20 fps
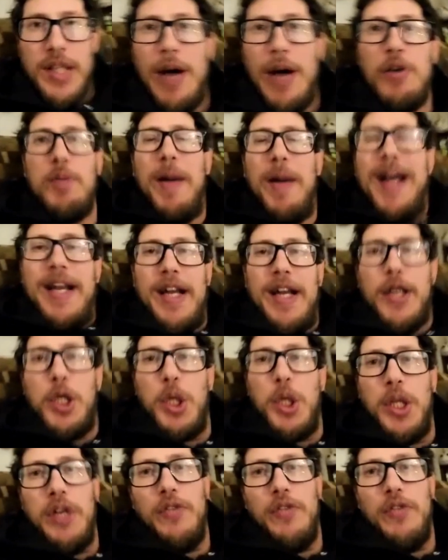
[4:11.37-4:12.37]
That was my
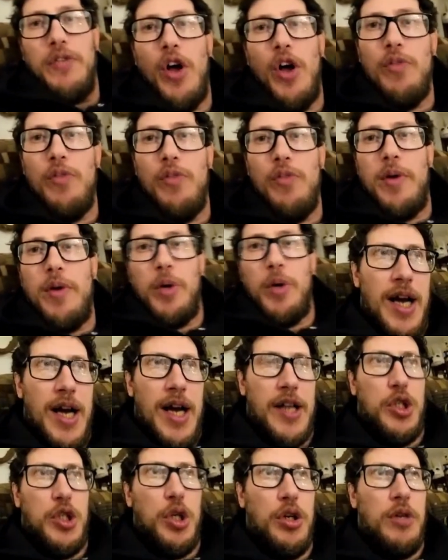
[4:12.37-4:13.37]
initial involvement.
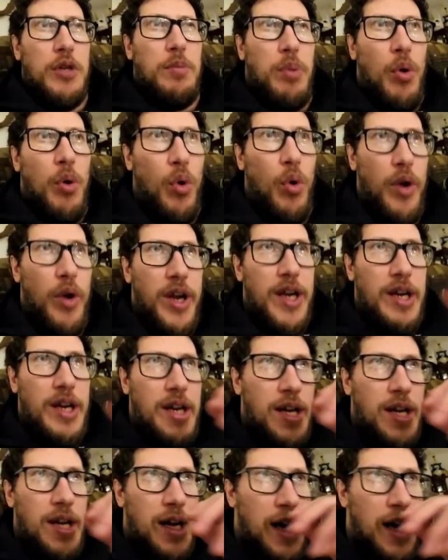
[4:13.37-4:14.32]
At a certain point,